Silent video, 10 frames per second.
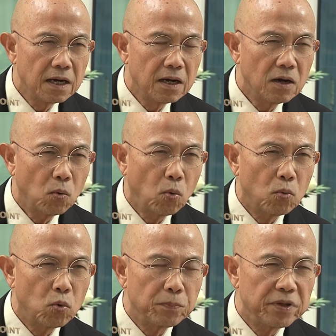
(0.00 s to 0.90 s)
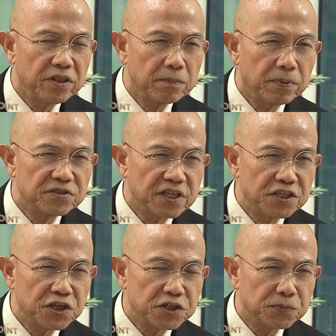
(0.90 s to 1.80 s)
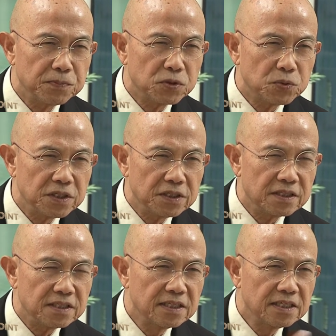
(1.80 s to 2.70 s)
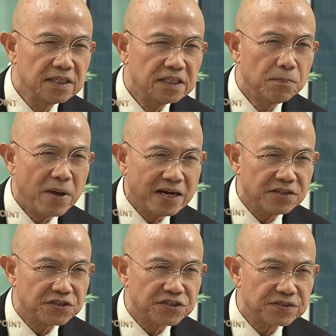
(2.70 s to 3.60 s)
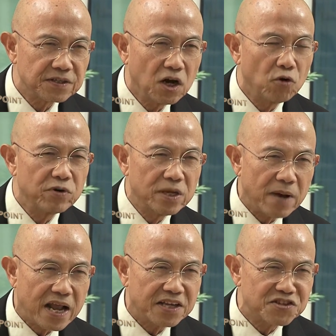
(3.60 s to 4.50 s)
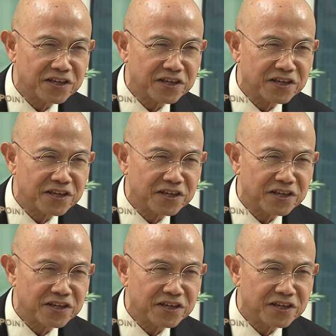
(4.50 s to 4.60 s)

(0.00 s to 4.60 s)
Well, what would be the percentage between the balance or rebalancing?